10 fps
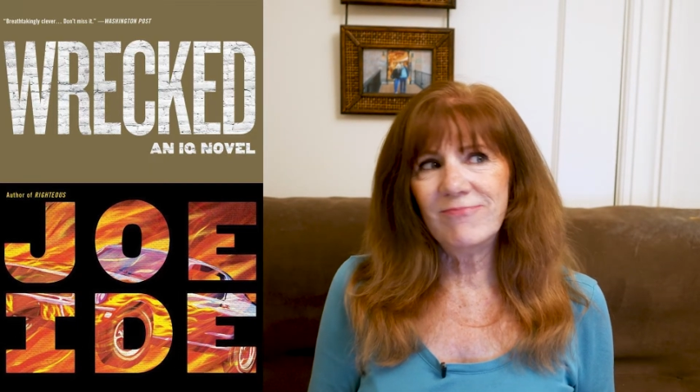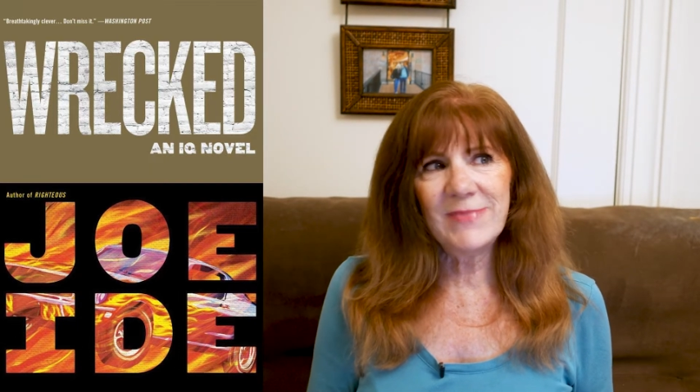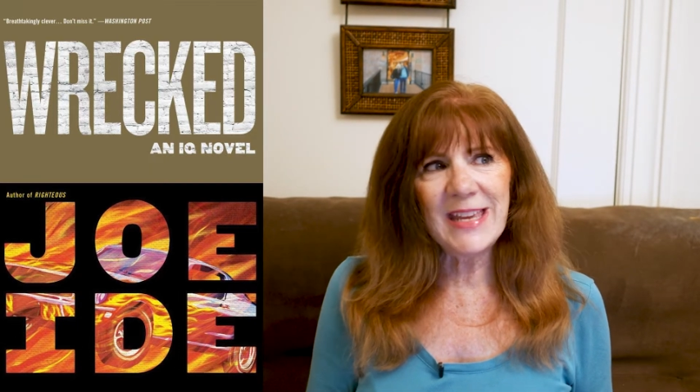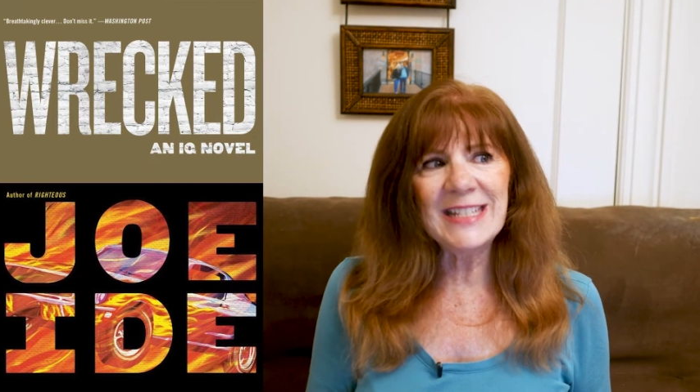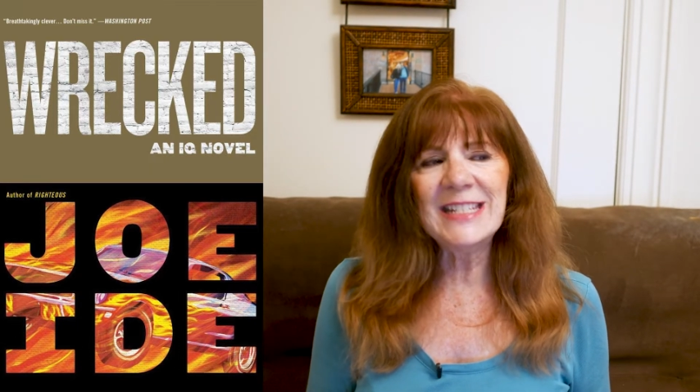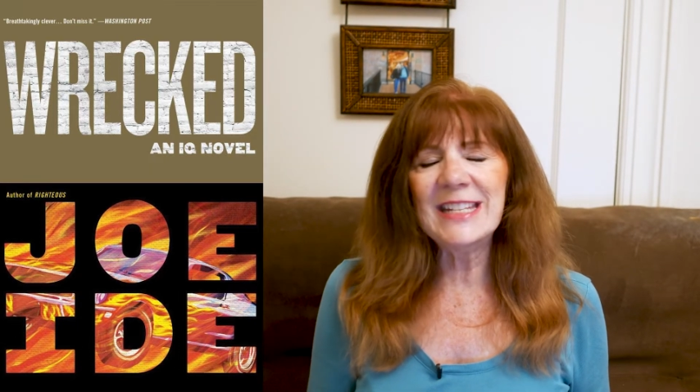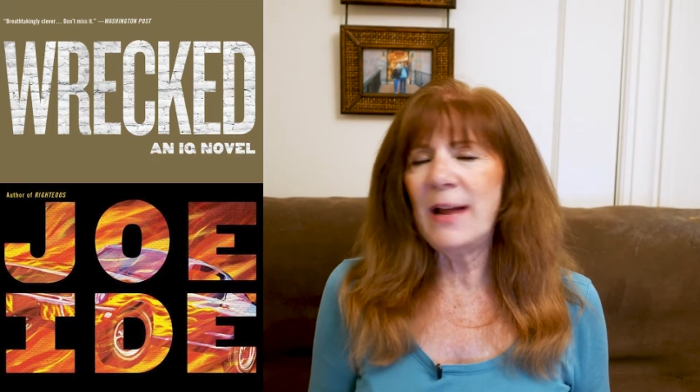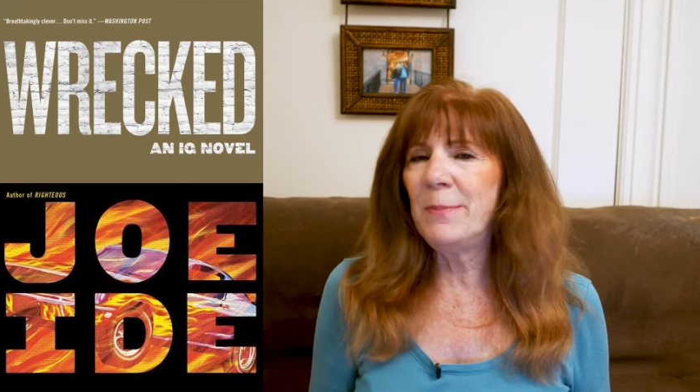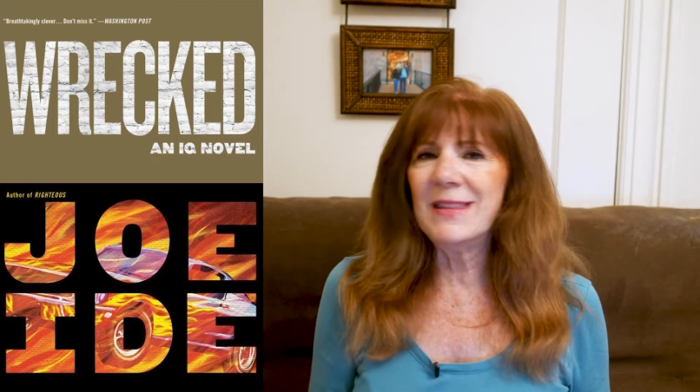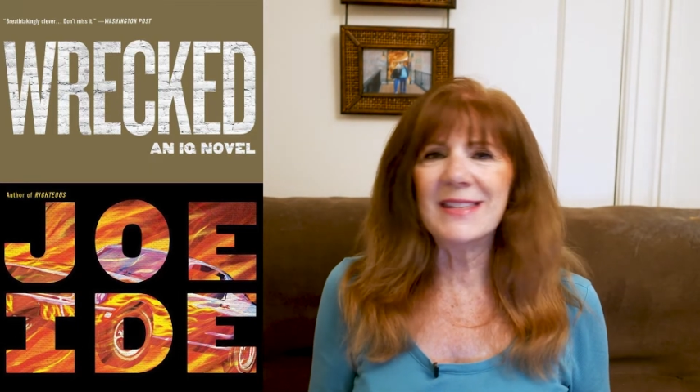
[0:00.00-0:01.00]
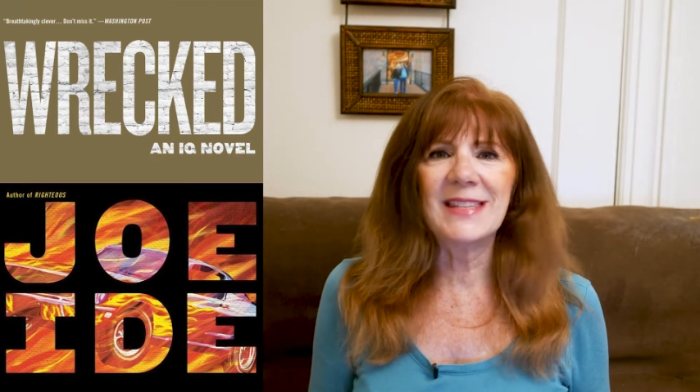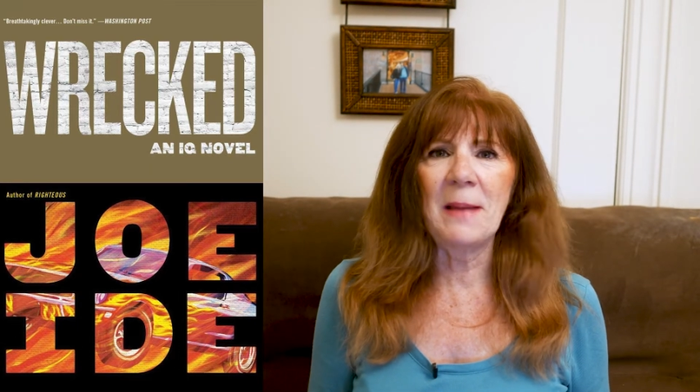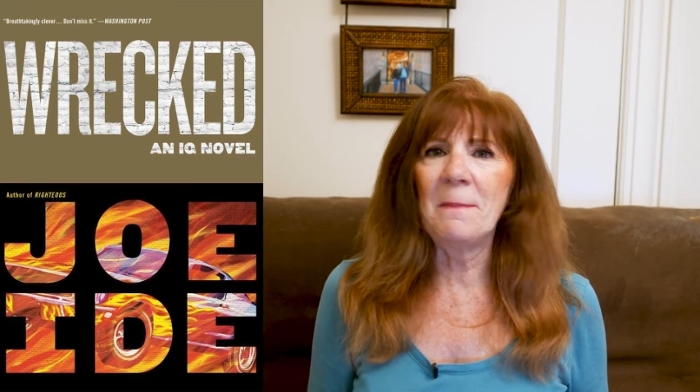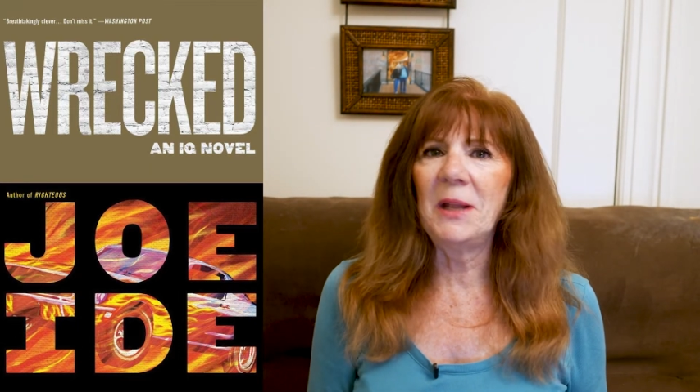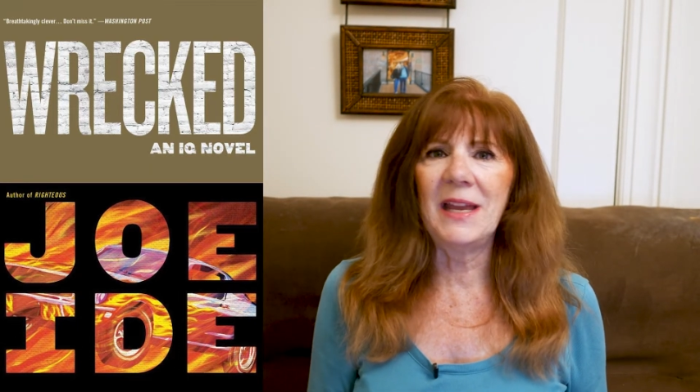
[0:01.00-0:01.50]
ended up in the
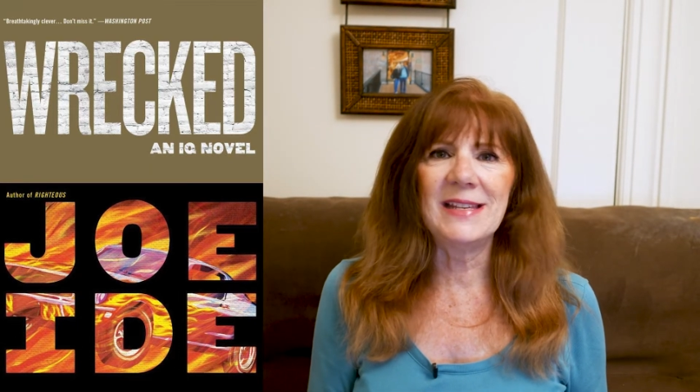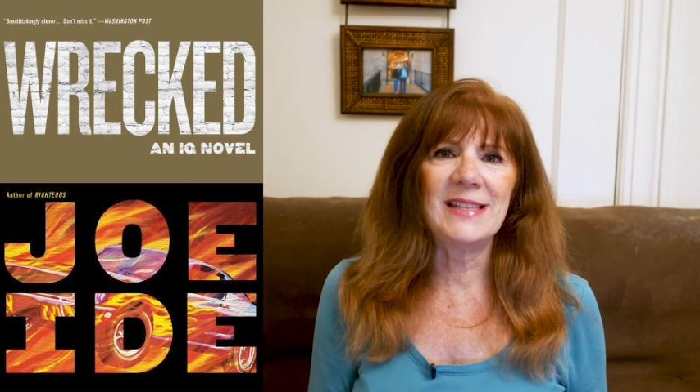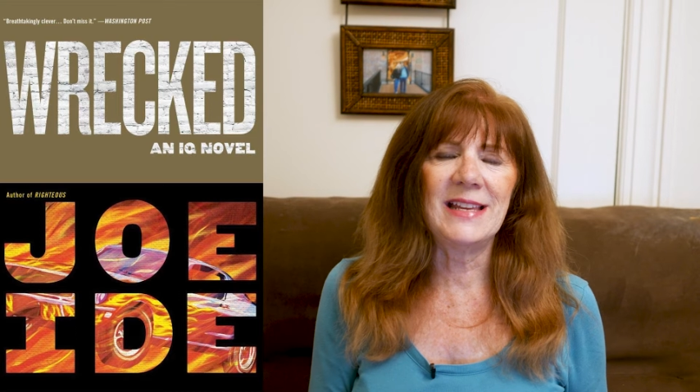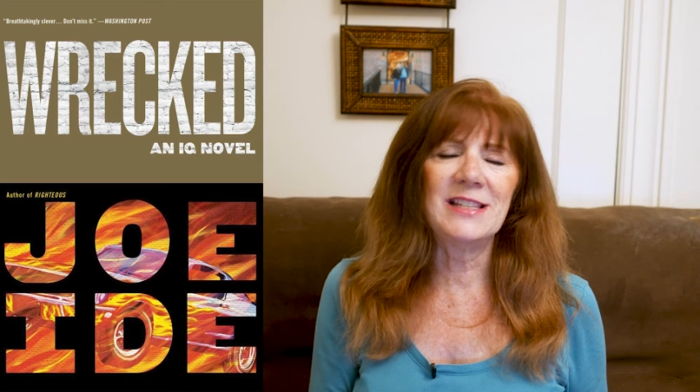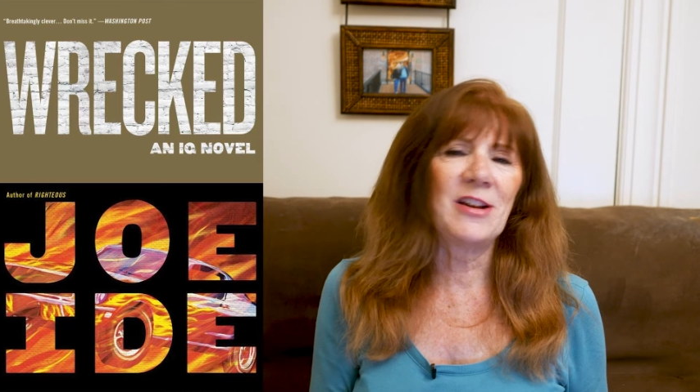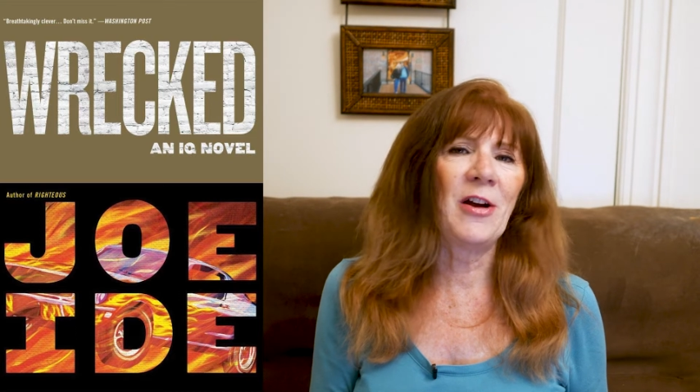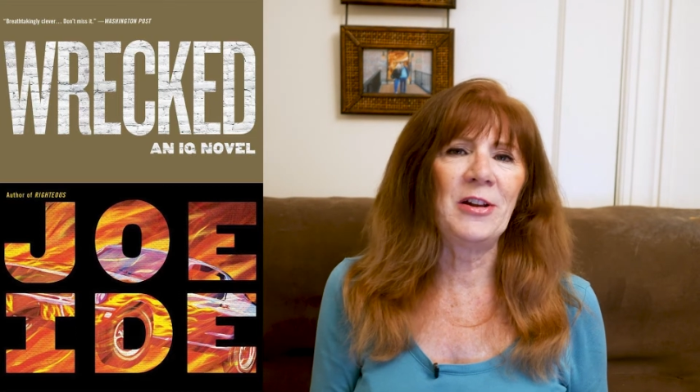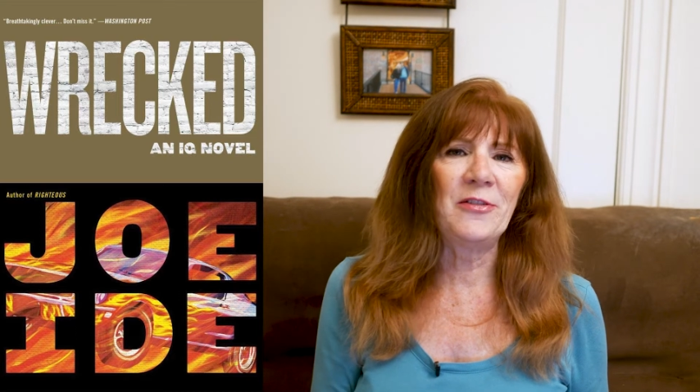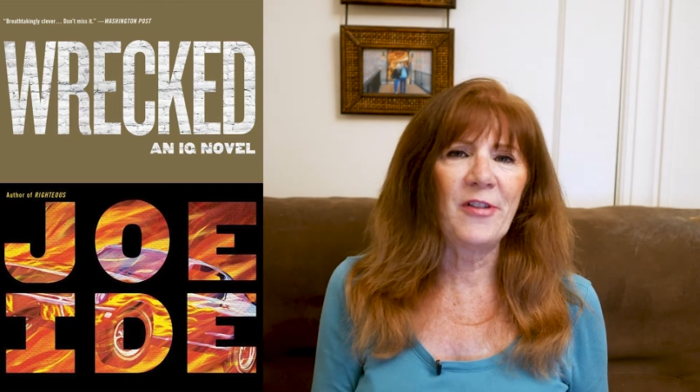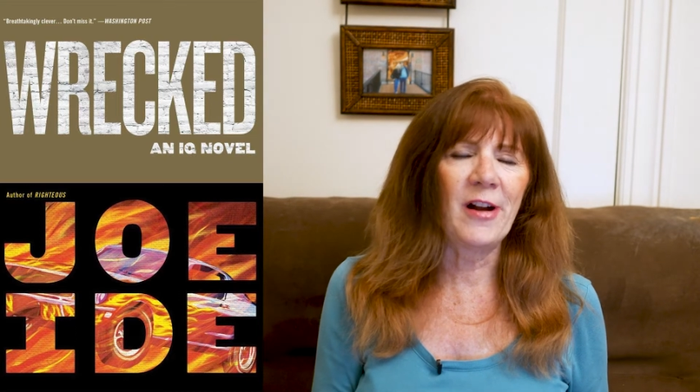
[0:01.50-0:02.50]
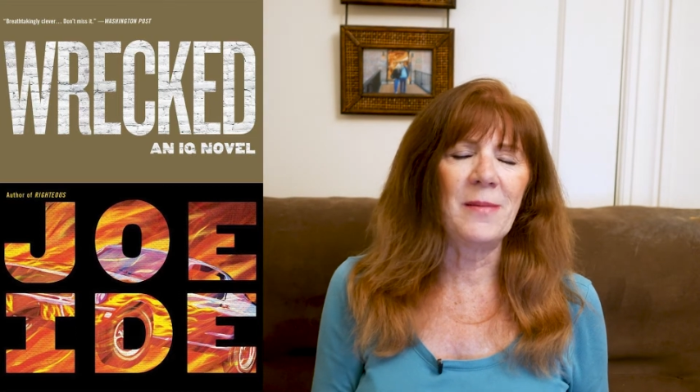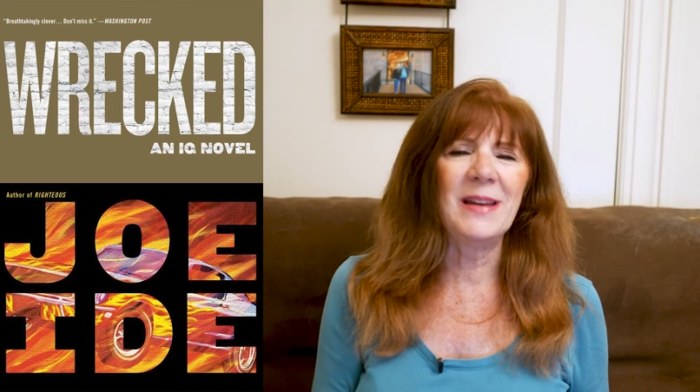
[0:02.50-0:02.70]
same place they started from.